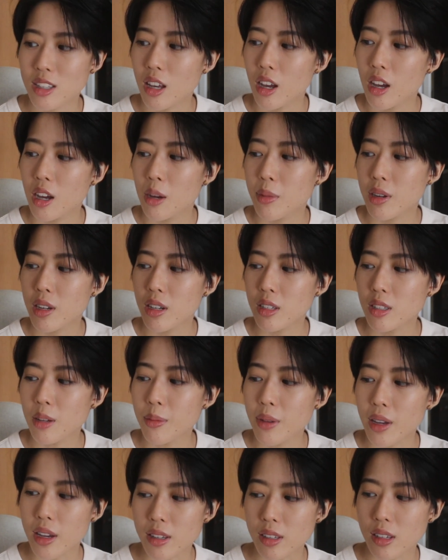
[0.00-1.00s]
because some
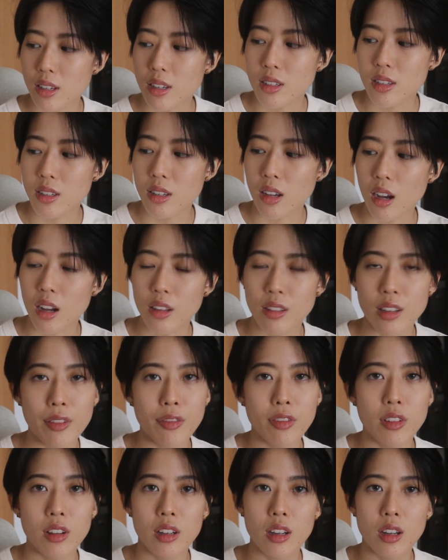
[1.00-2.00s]
essays are
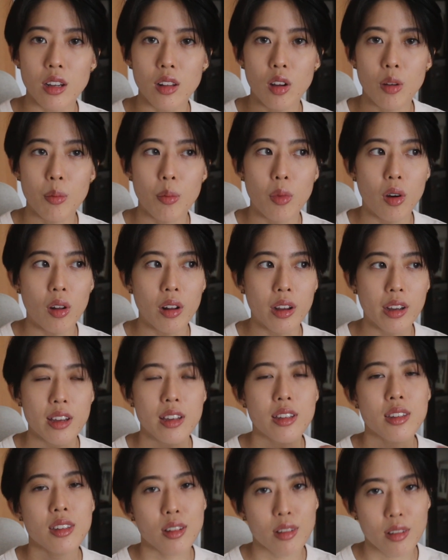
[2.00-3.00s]
definitely a lot more like
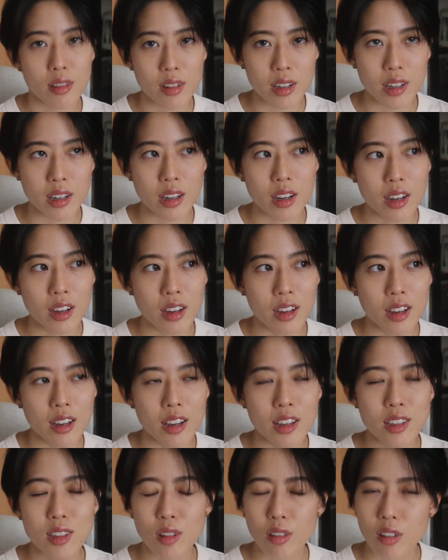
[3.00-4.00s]

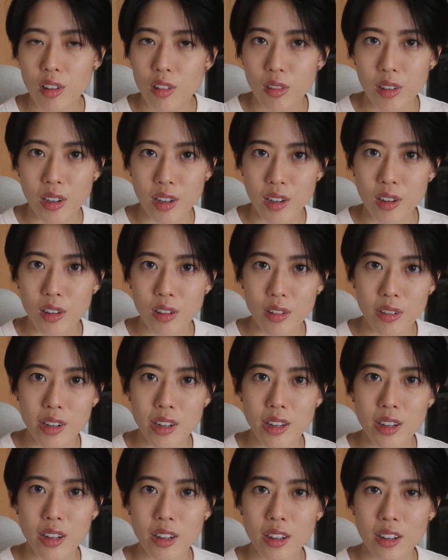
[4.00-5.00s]
historical
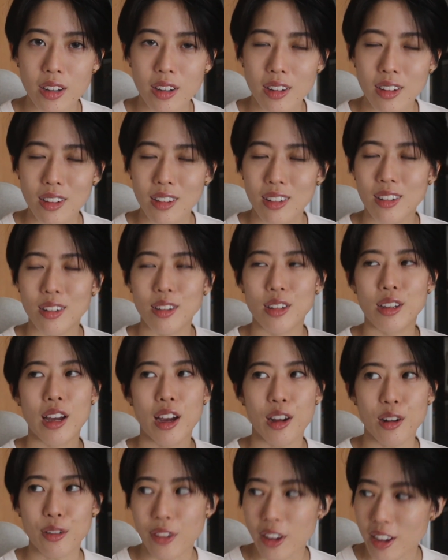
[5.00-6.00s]
inquiry kind
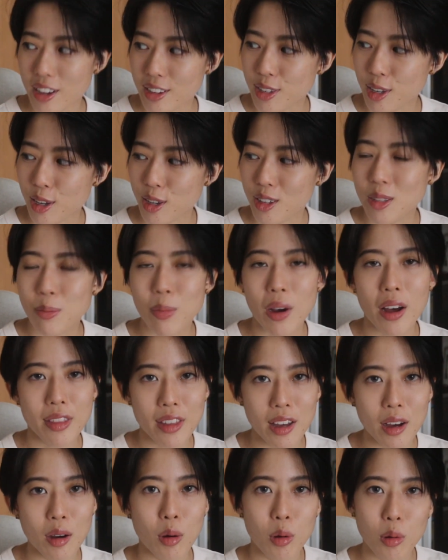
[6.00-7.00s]
of essays, but
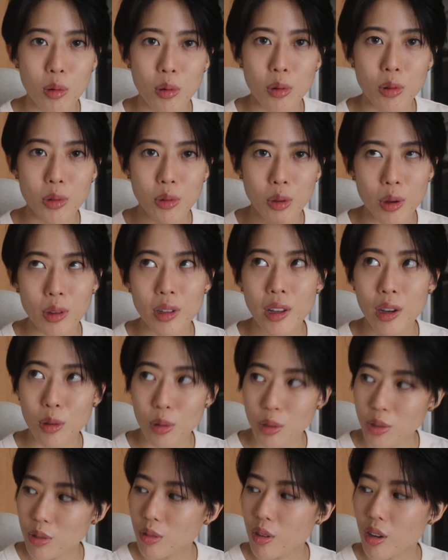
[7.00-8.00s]
there are
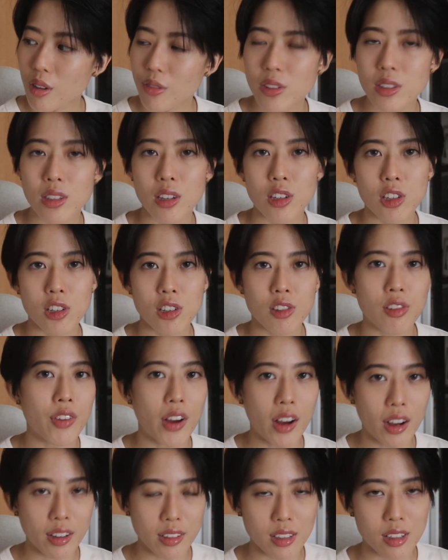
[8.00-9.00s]
also conversations with
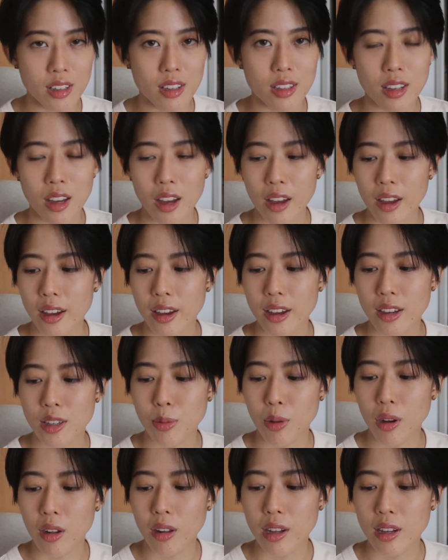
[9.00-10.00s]
artists, as
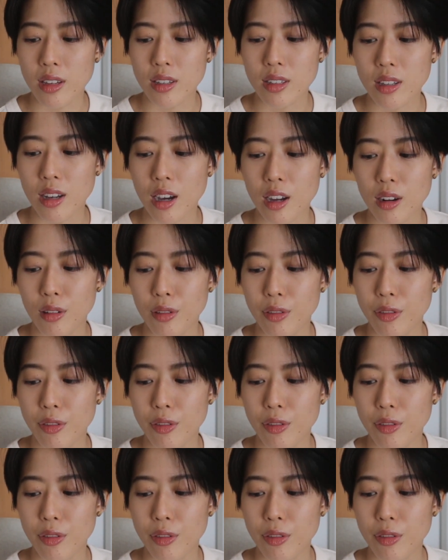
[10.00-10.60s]
well as kind of,